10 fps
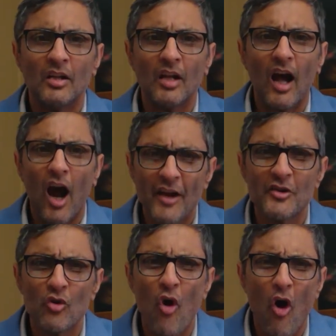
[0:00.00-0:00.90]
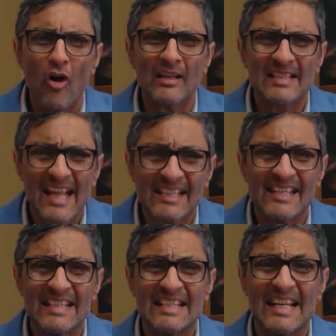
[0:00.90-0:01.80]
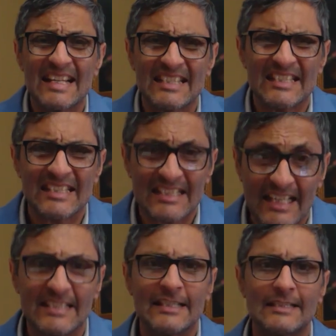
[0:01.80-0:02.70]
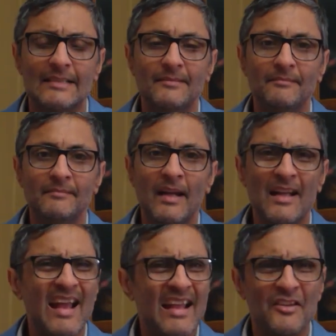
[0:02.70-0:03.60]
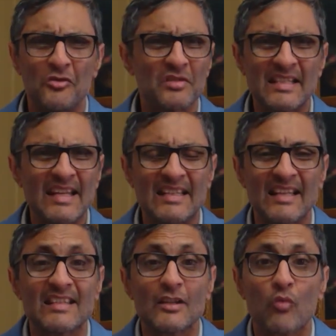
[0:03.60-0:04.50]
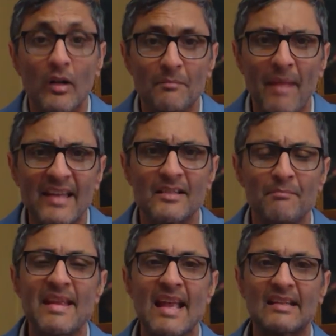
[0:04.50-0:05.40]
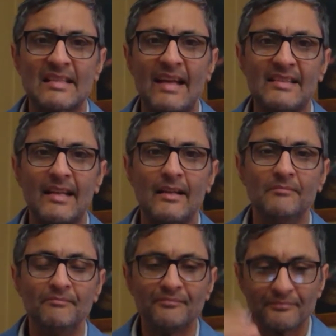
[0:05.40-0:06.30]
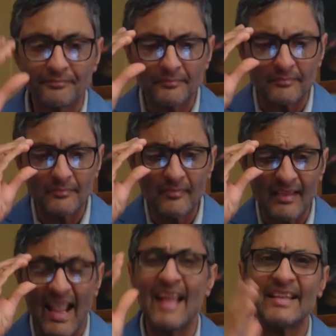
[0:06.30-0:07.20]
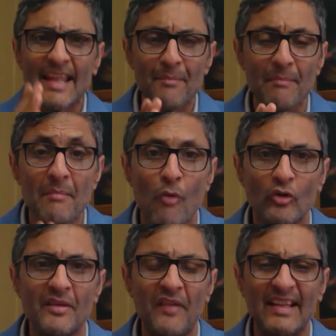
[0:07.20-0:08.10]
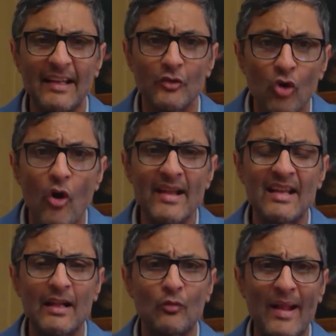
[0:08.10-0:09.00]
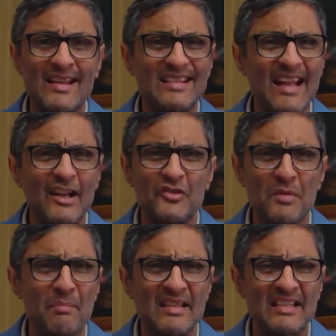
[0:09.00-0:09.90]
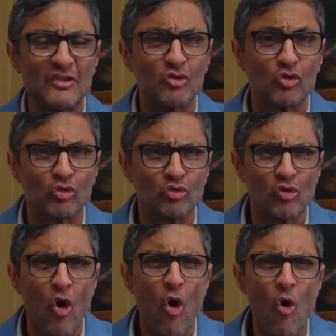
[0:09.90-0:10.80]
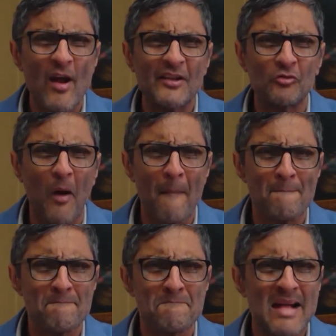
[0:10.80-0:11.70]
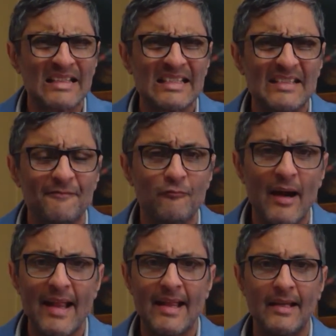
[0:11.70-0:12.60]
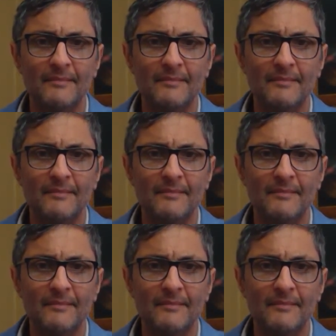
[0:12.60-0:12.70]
Are you all getting excited? You see, this is what makes me excited and keep me motivated, knowing that when this energy business grow into a massive way,